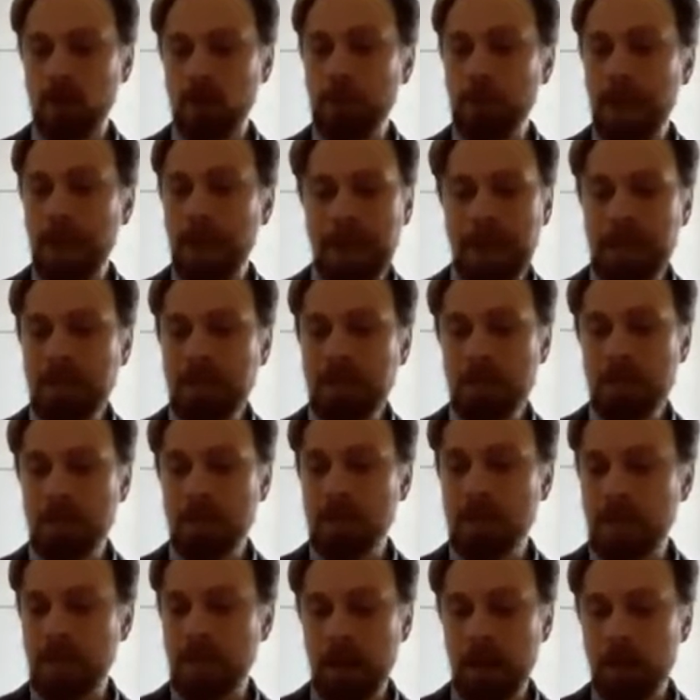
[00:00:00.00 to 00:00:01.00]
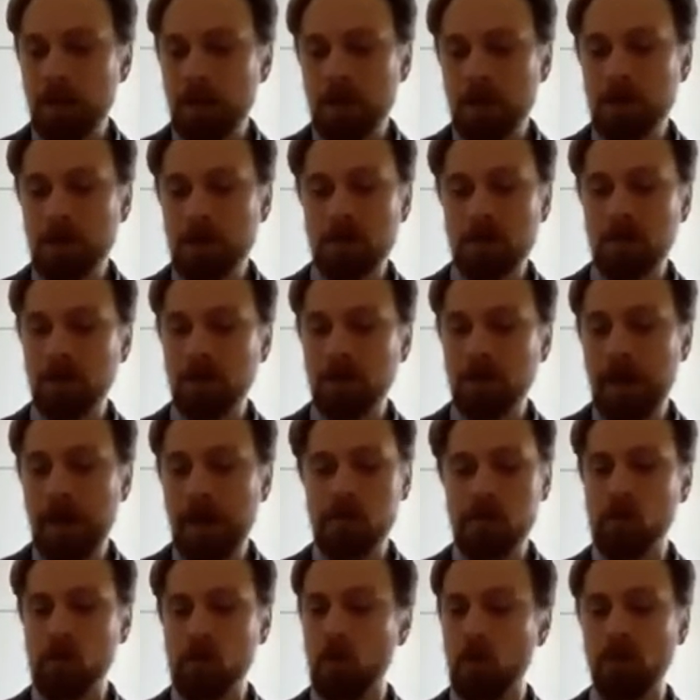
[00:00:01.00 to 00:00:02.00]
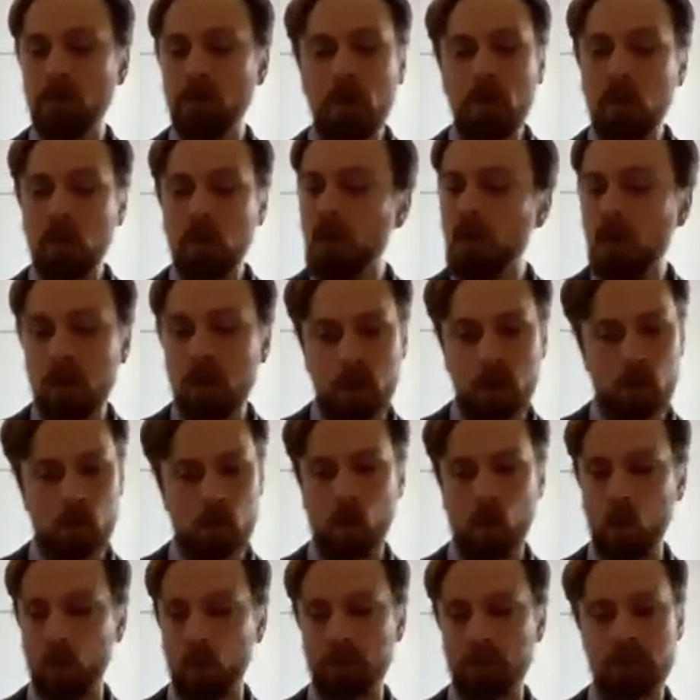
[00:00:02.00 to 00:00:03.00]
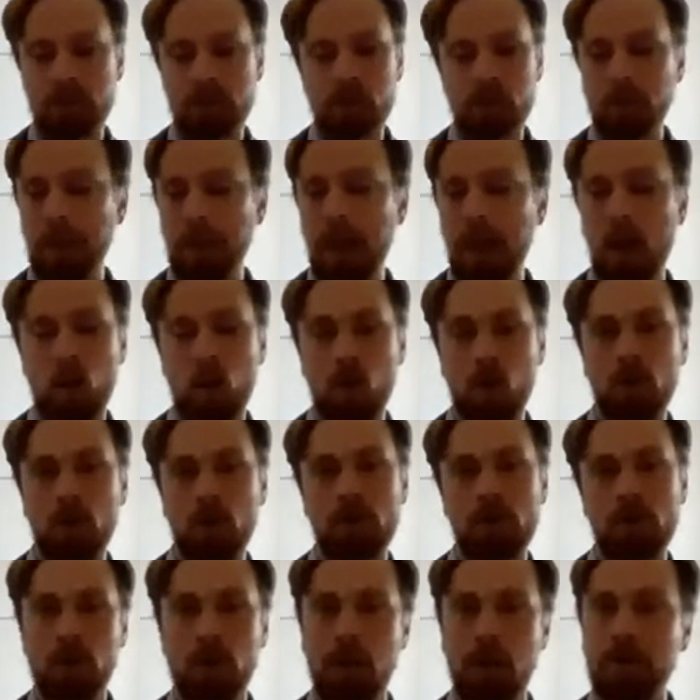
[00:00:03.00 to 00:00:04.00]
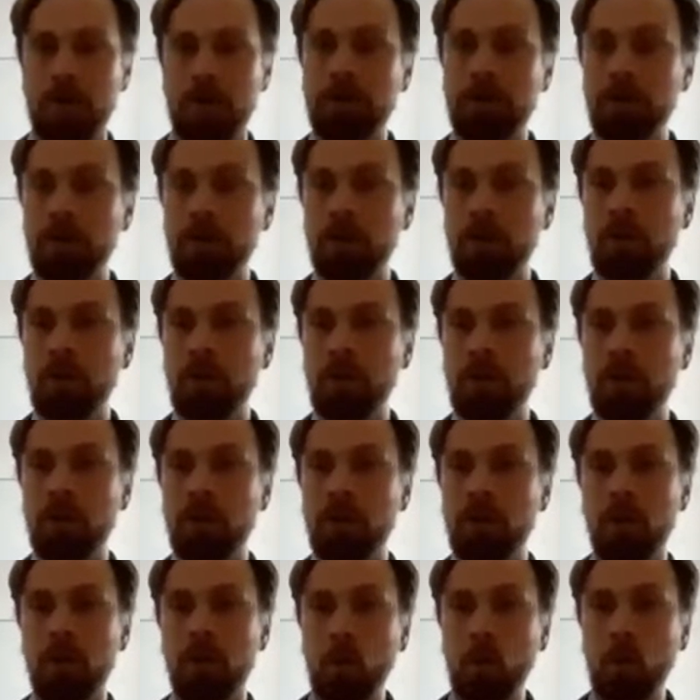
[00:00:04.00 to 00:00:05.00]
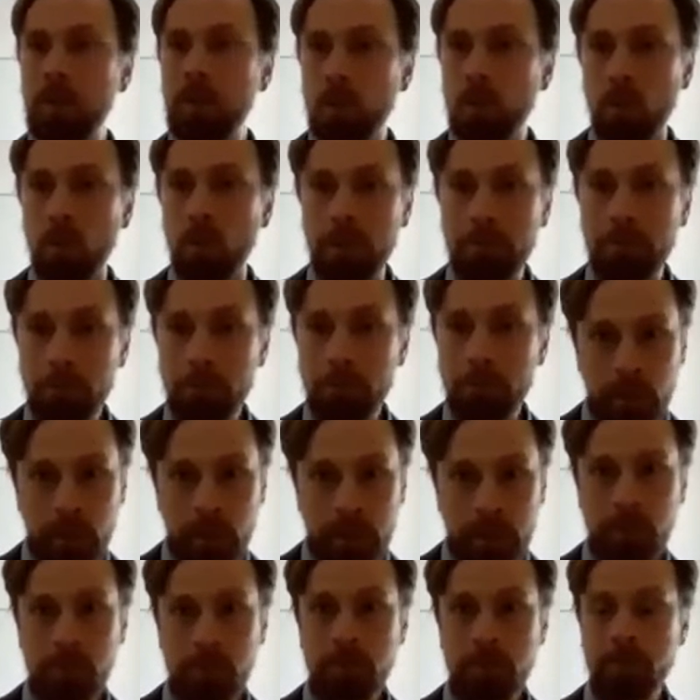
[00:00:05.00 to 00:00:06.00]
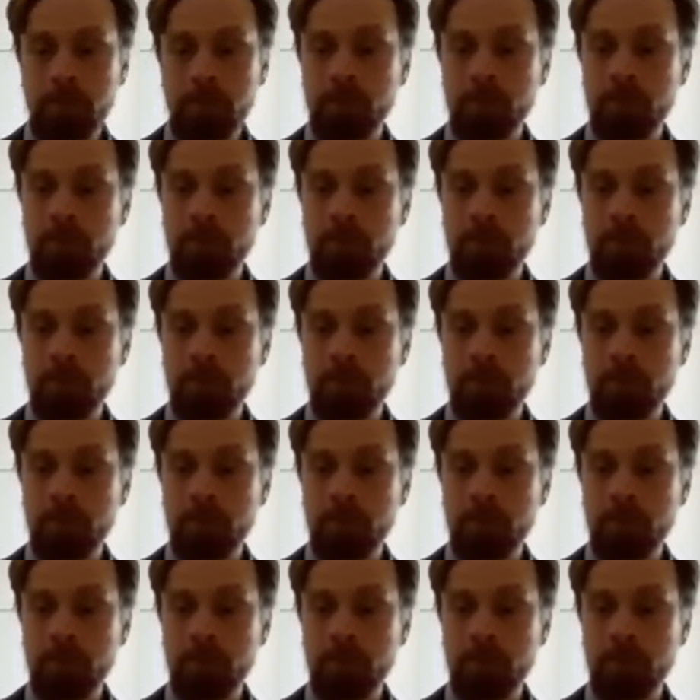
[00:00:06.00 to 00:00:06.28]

The pains and terrors of life will no longer hold such power over us, and we will be free.